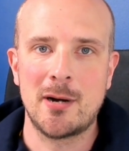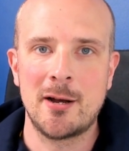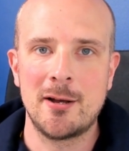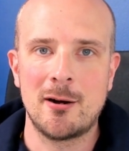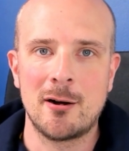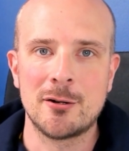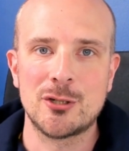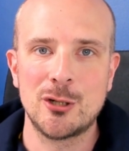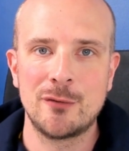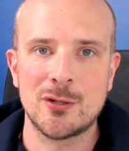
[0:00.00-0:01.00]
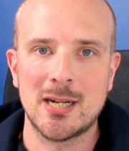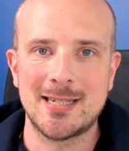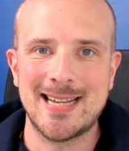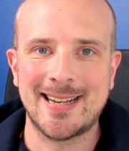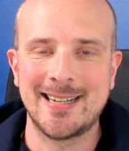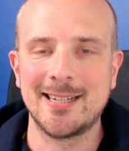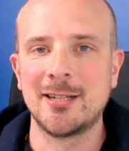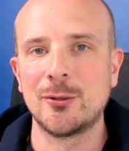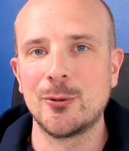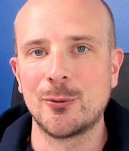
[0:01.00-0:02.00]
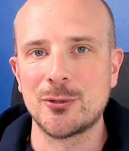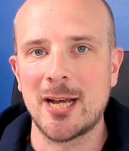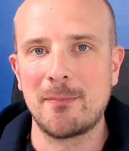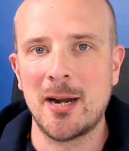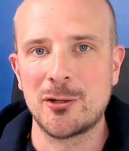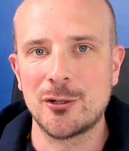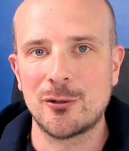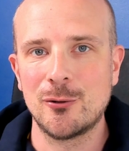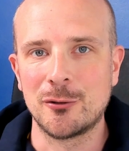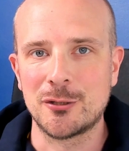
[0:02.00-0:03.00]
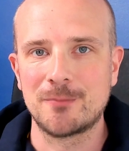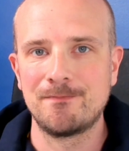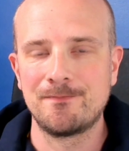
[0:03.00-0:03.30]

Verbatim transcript: by our server-side tagging in Google Tag Manager course.